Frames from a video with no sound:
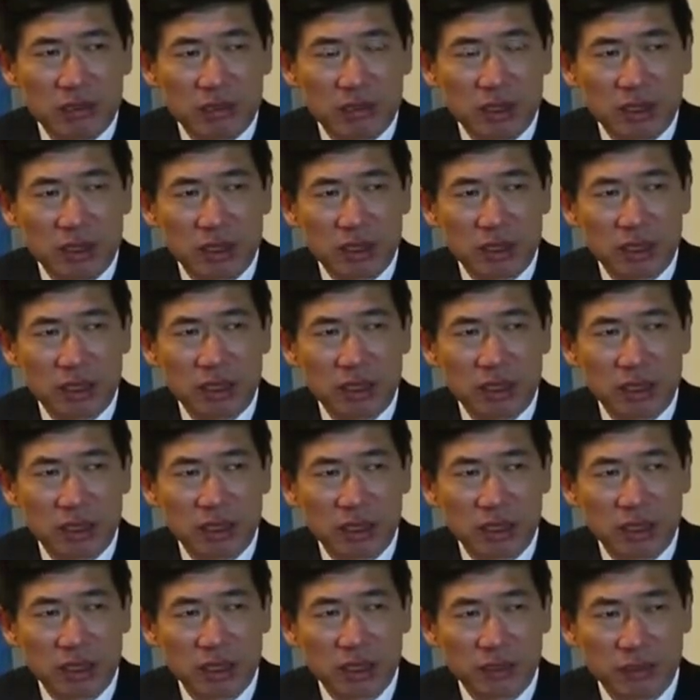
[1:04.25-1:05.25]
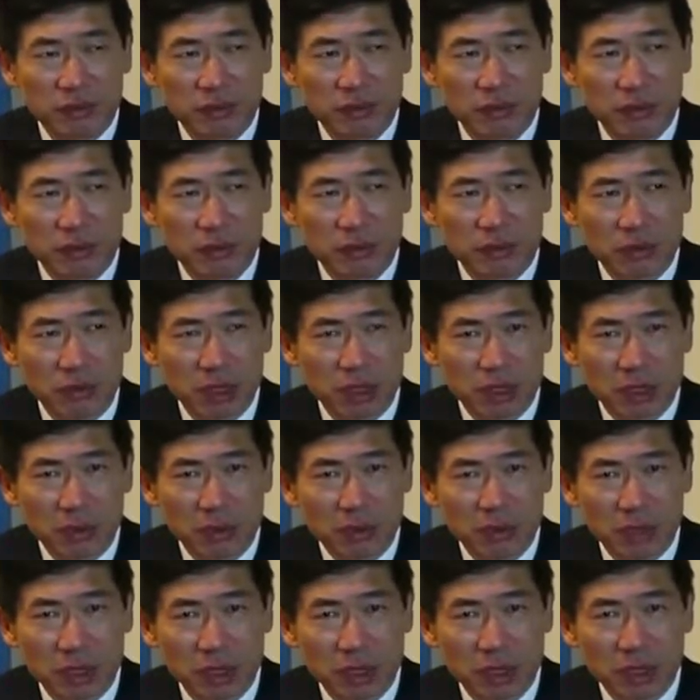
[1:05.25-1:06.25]
But for
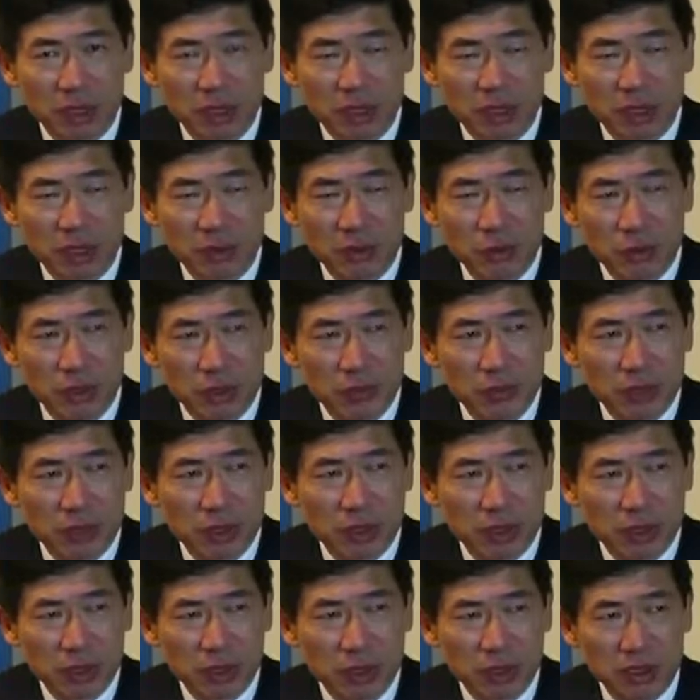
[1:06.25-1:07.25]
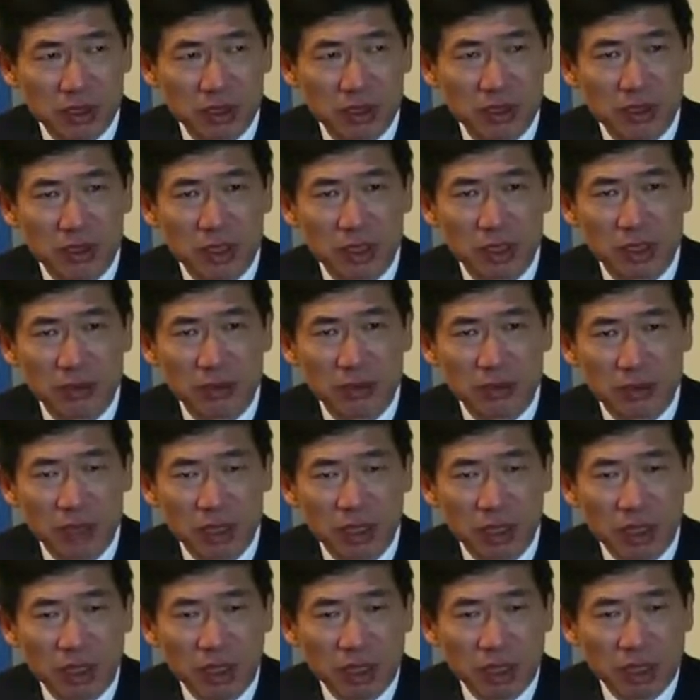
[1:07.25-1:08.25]
my trip this time,
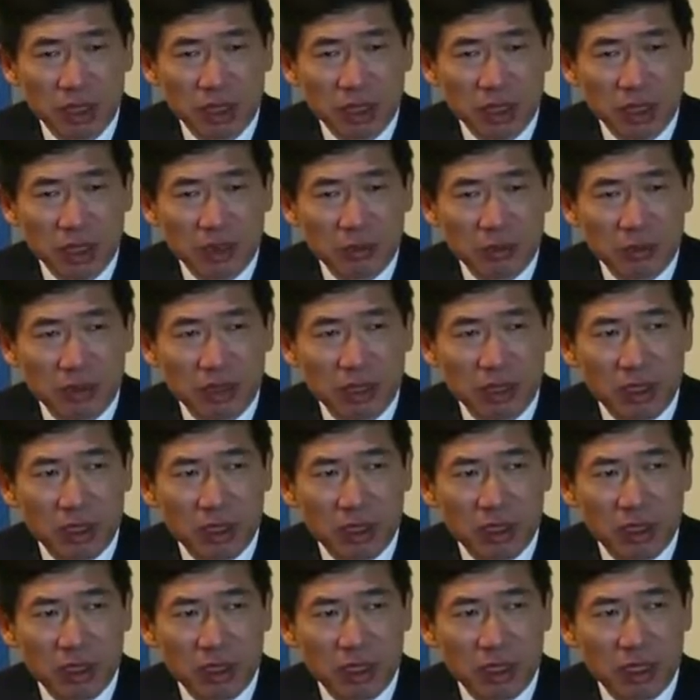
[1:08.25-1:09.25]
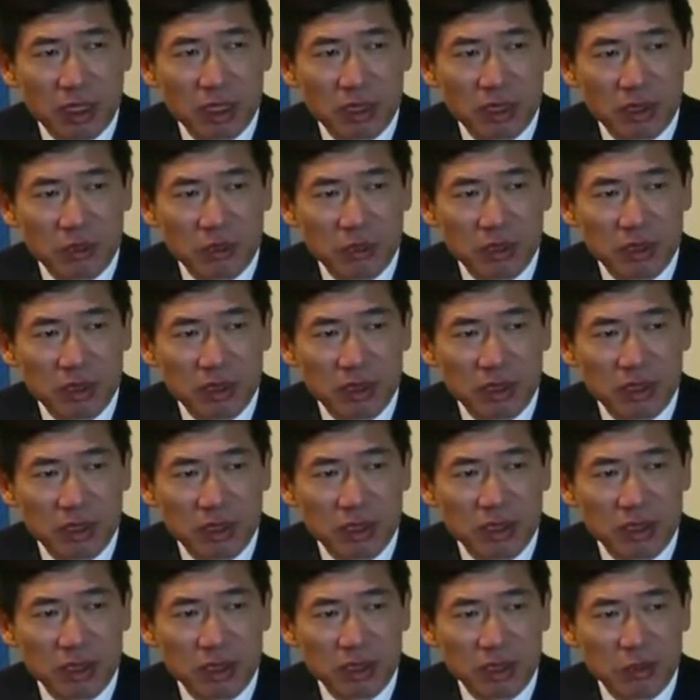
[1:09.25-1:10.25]
I'm here together with
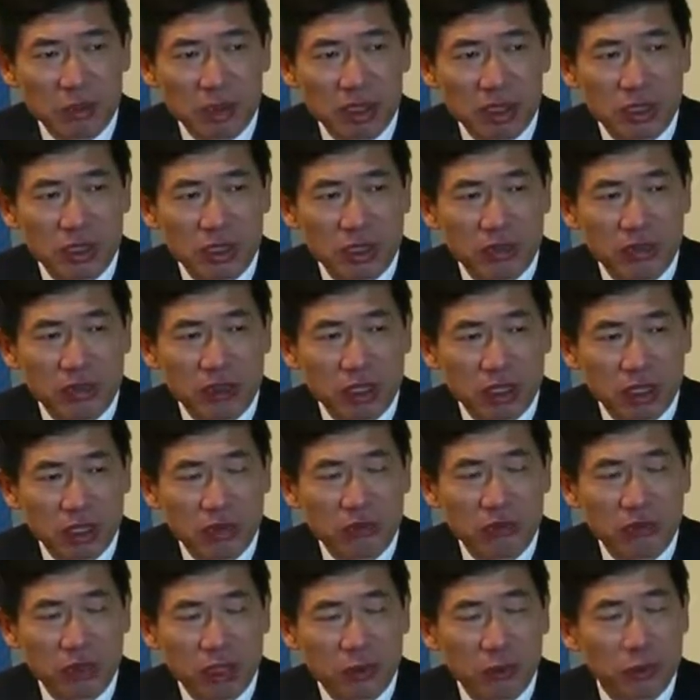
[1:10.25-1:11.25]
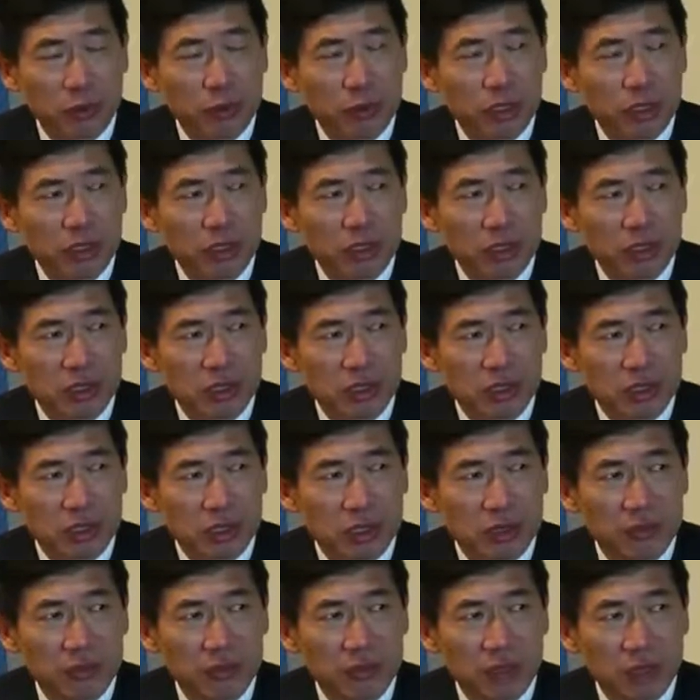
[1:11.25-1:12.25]
the Director of Operations
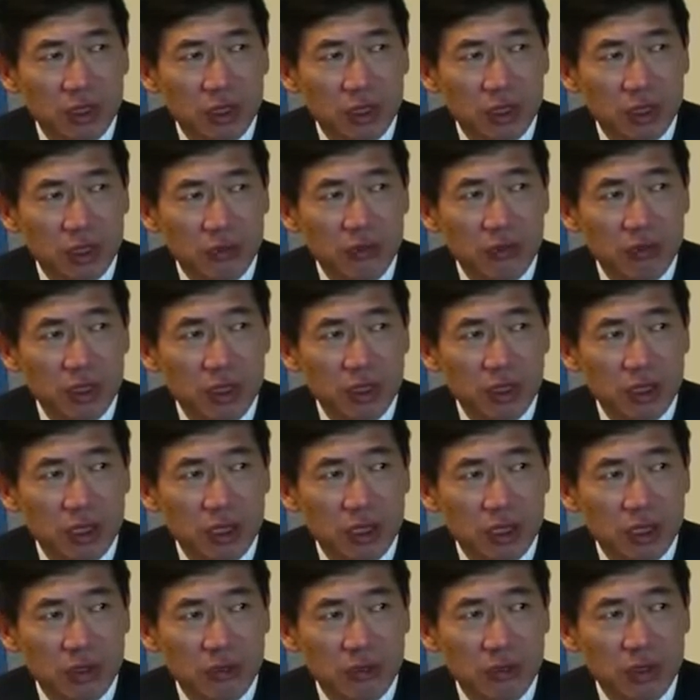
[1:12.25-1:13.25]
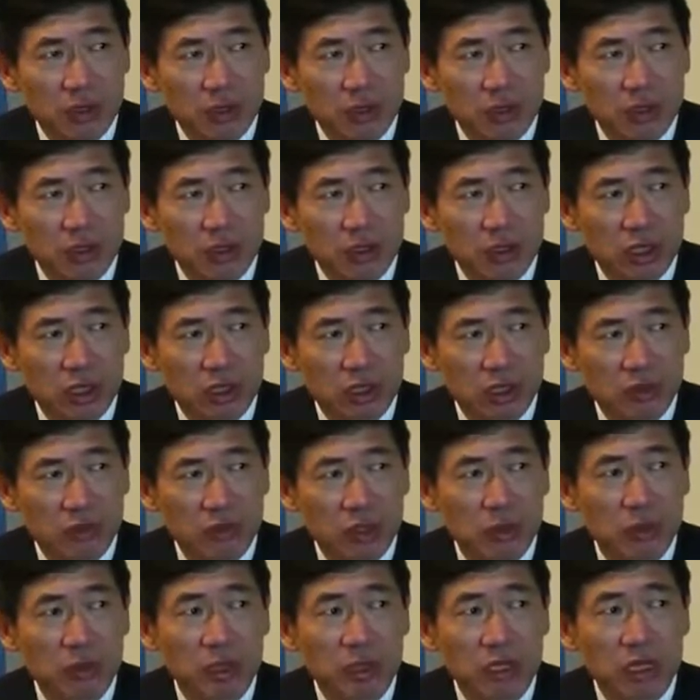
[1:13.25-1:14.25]
of Office for the Coordination
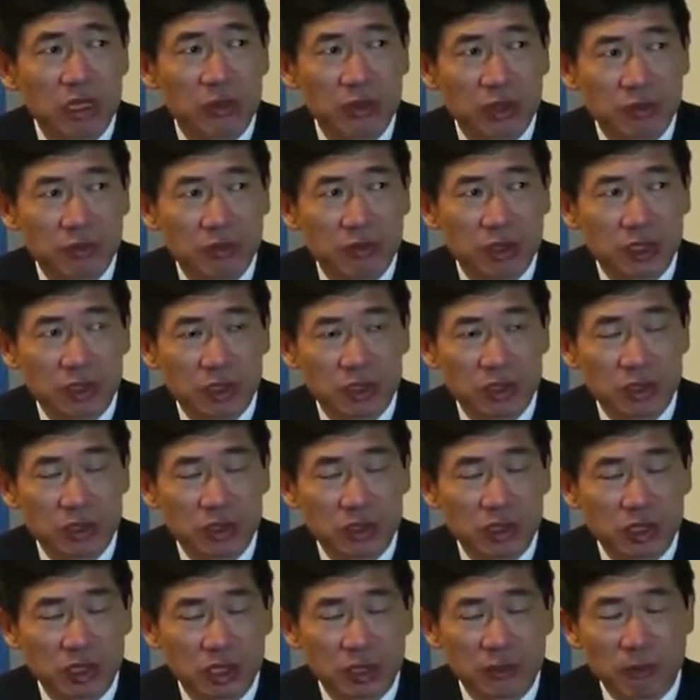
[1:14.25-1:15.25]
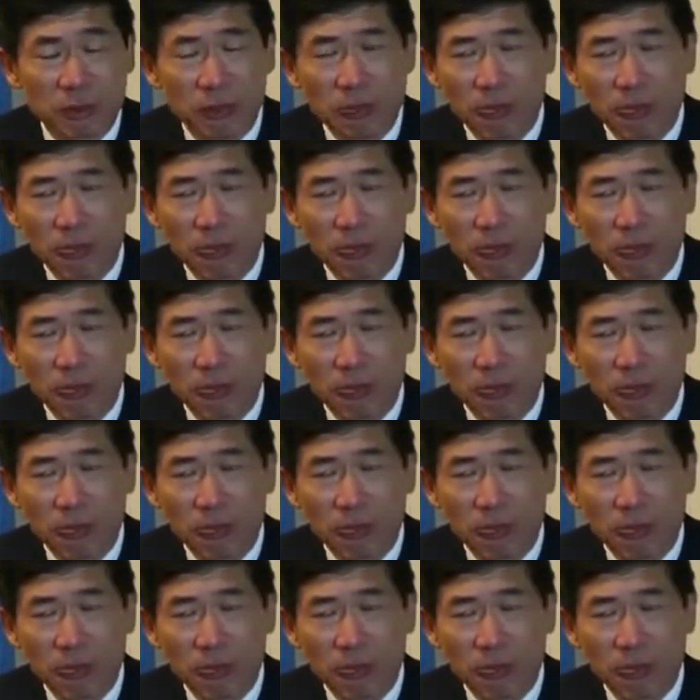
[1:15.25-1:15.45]
of Humanitarian Affairs, OCHA,